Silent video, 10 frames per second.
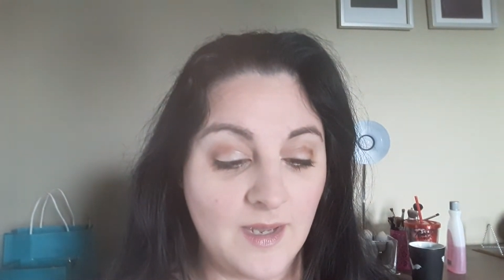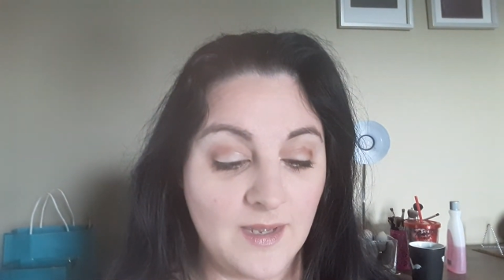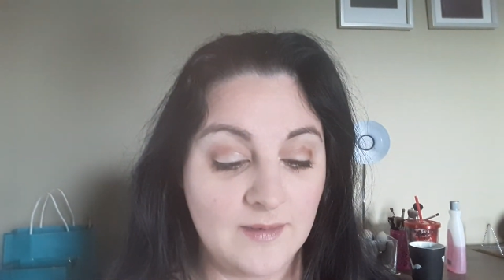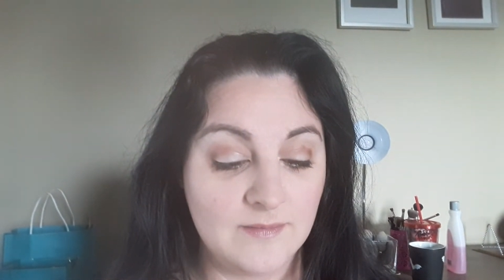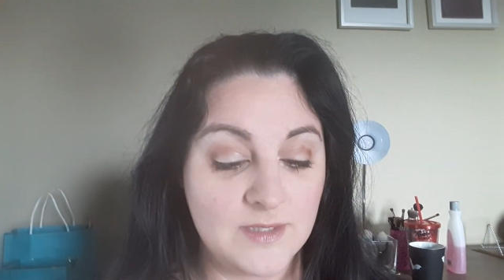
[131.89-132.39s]

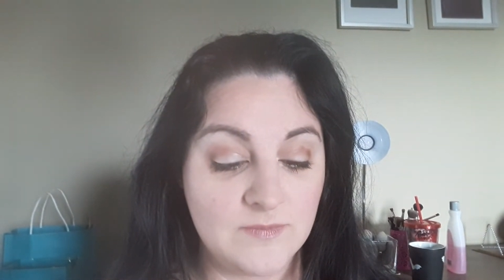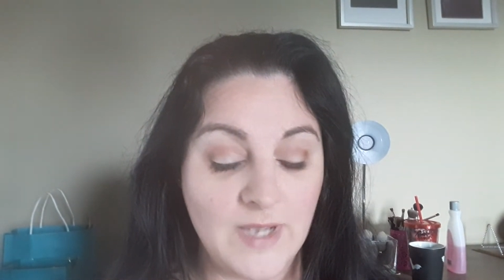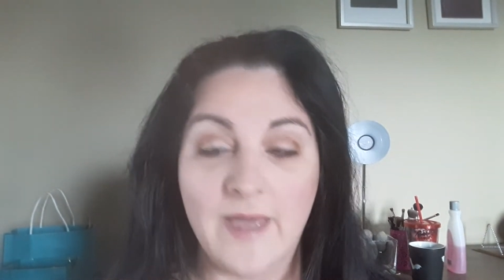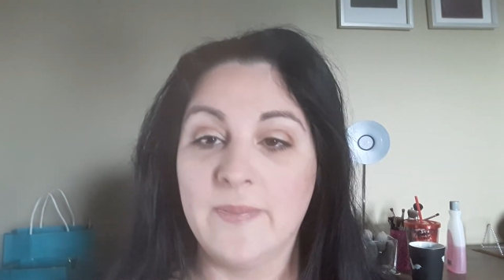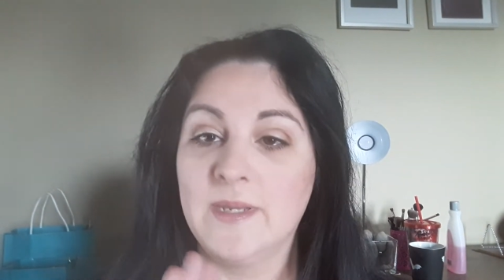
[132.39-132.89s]
And
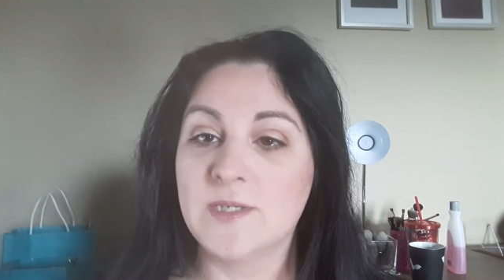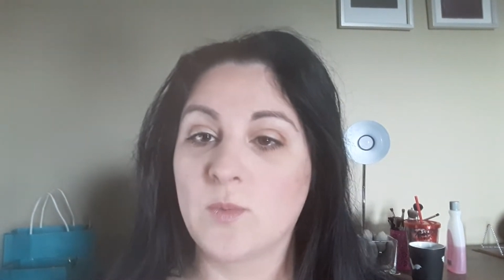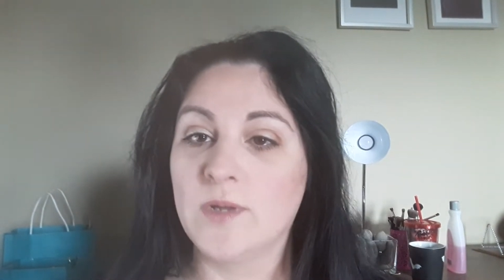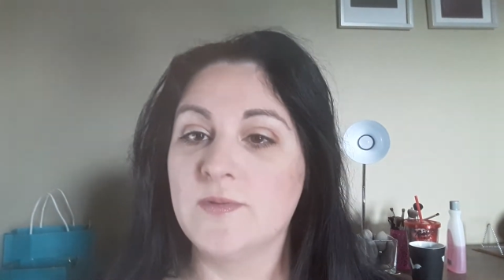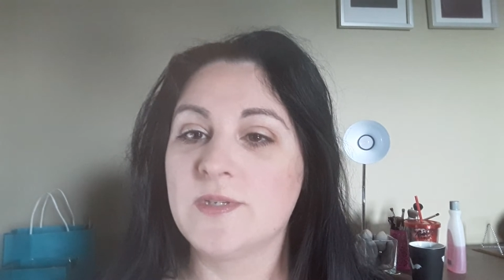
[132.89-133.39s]
these
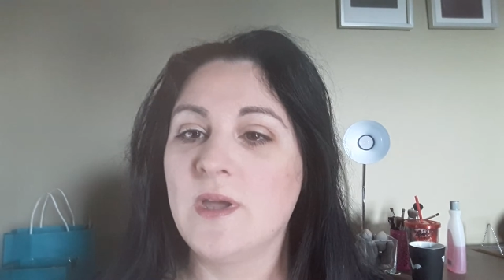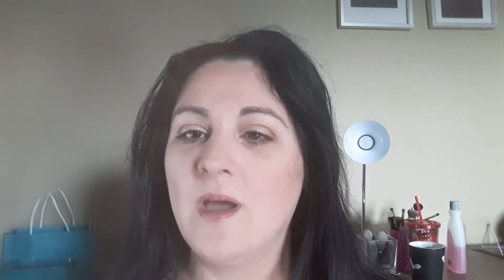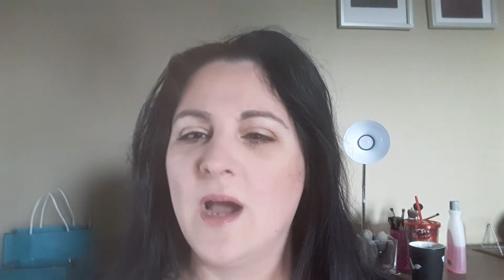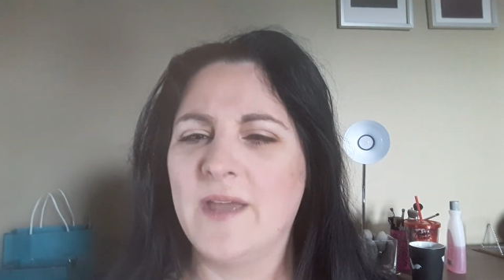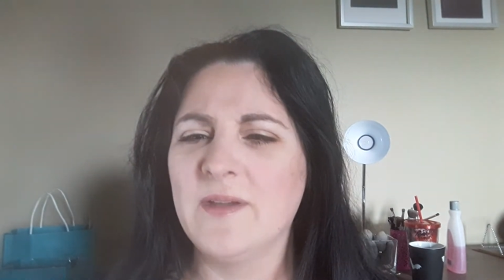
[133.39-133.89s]
ones,
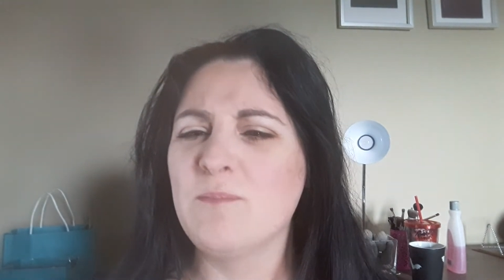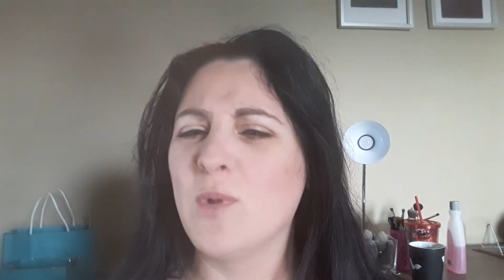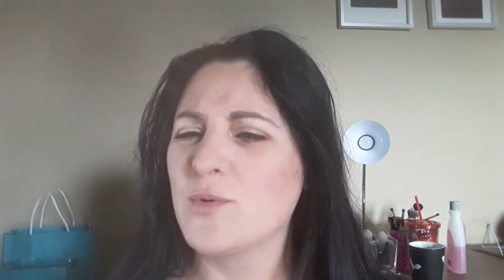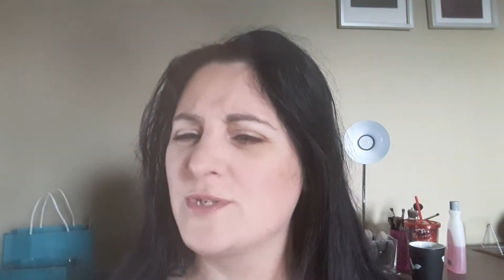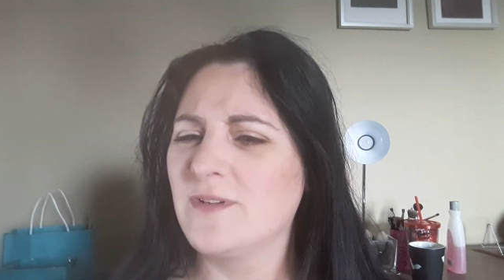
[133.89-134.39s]
I think
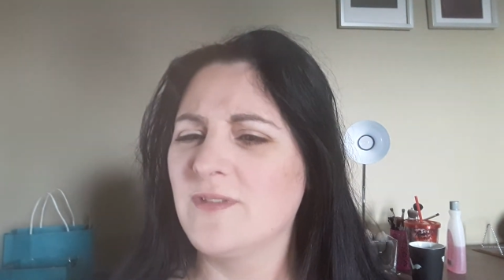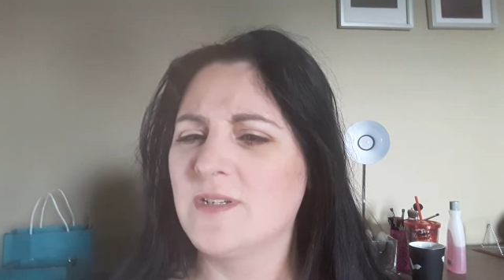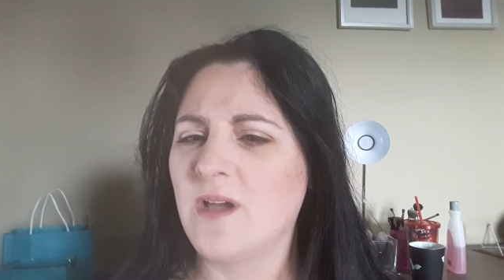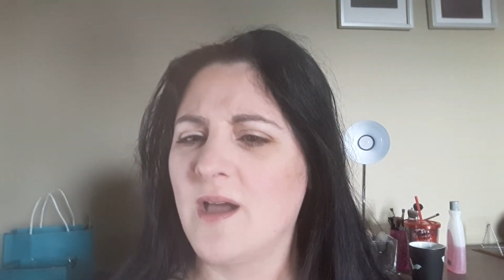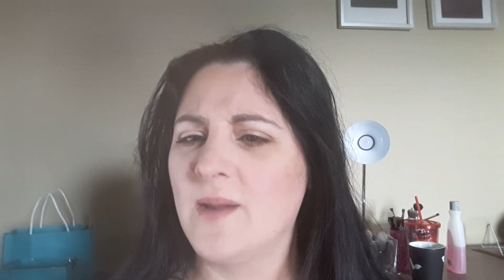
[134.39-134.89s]
most of
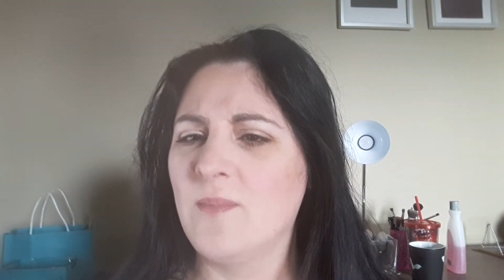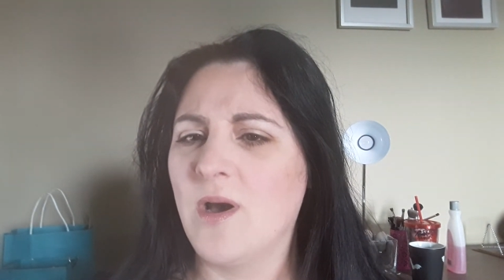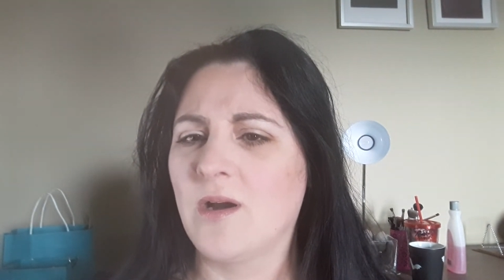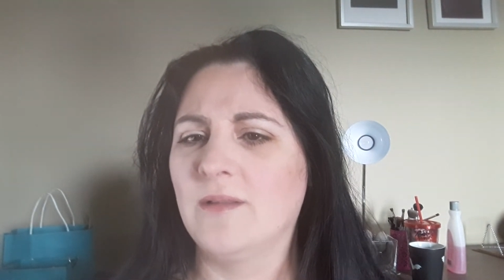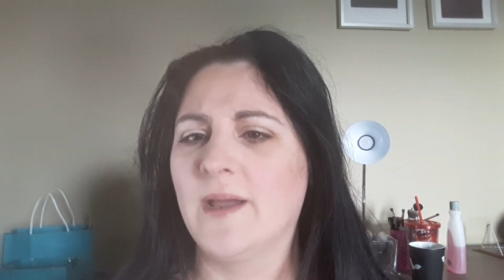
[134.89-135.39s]
the time
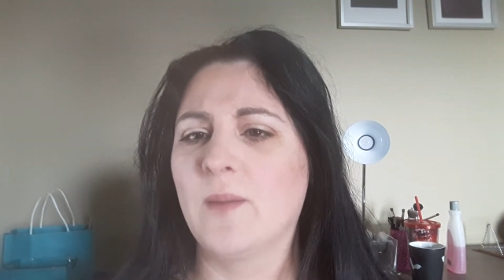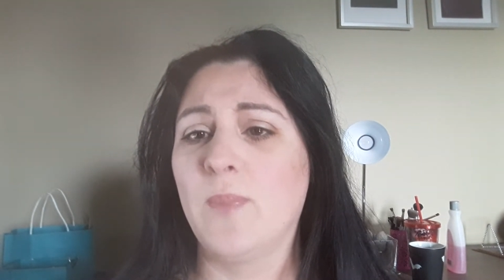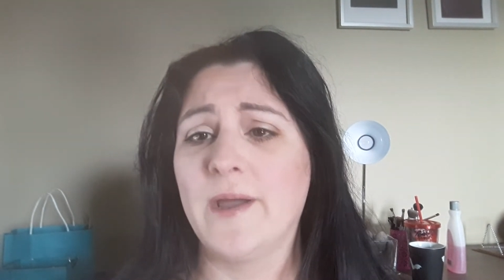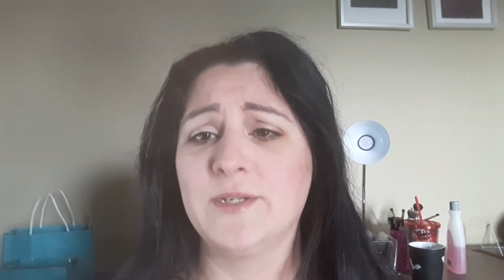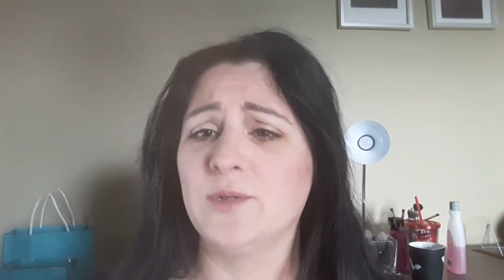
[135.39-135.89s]
are like
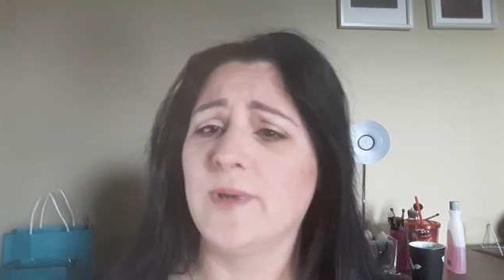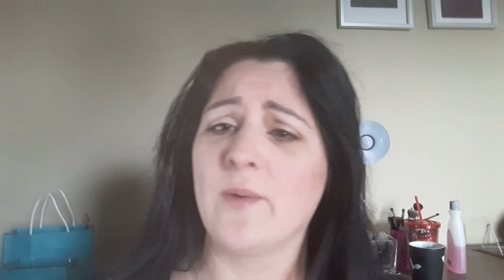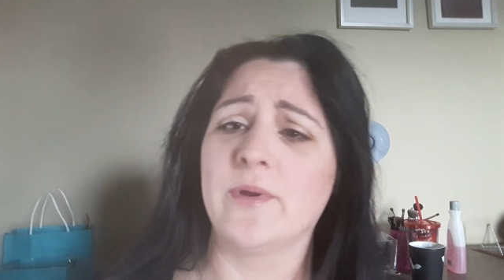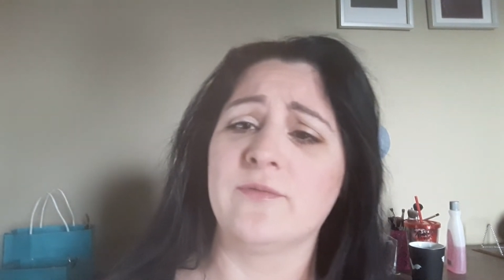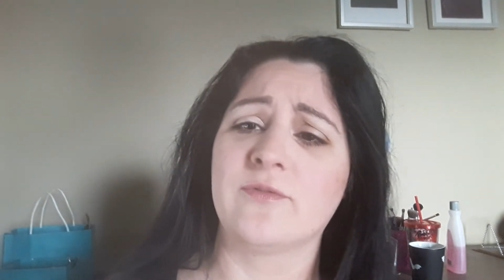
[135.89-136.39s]
buy two,
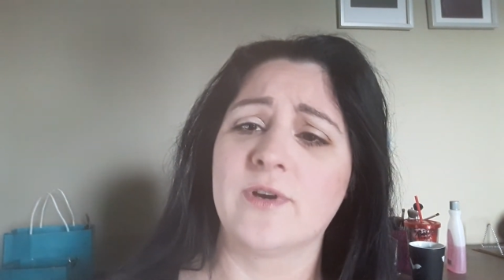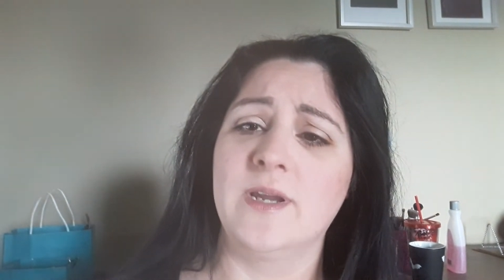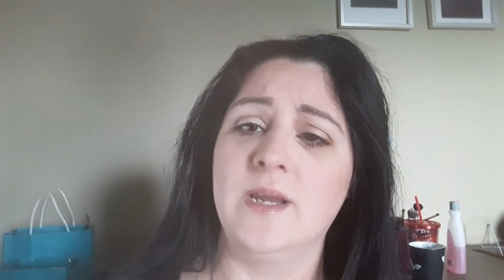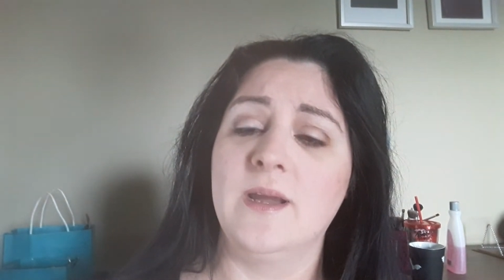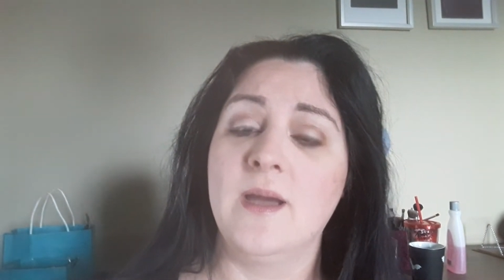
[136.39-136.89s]
get one
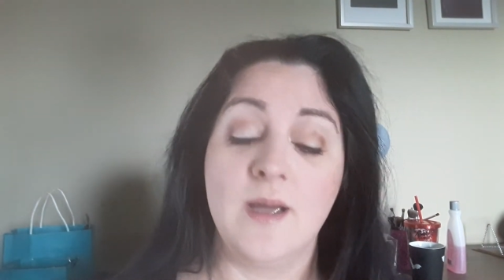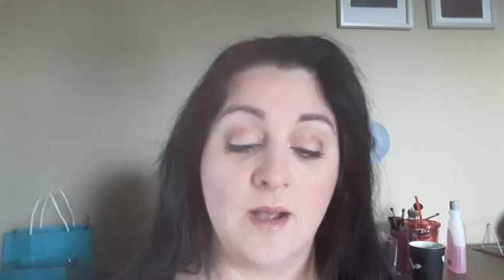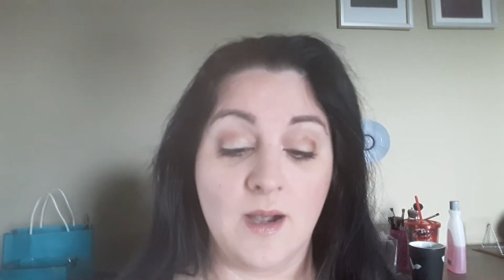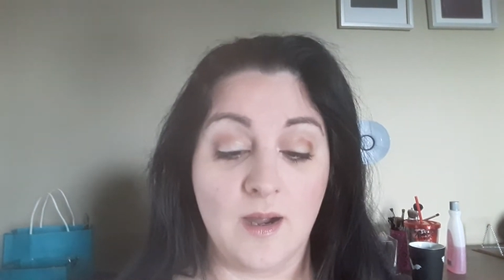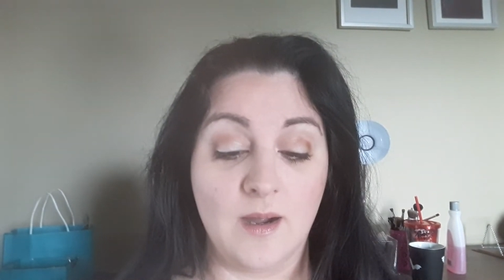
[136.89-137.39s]
free.
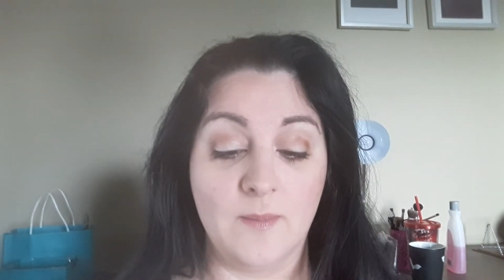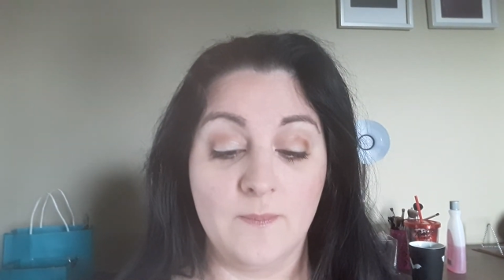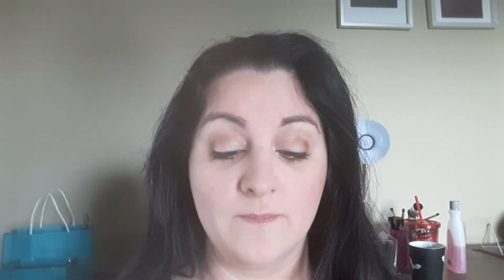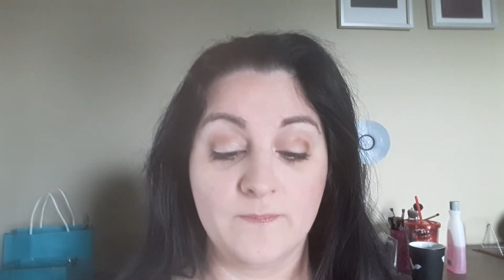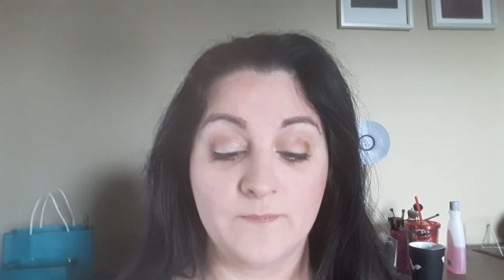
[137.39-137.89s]

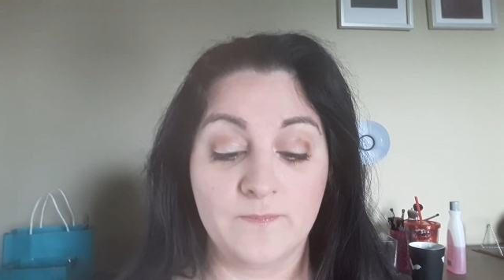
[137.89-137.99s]
So.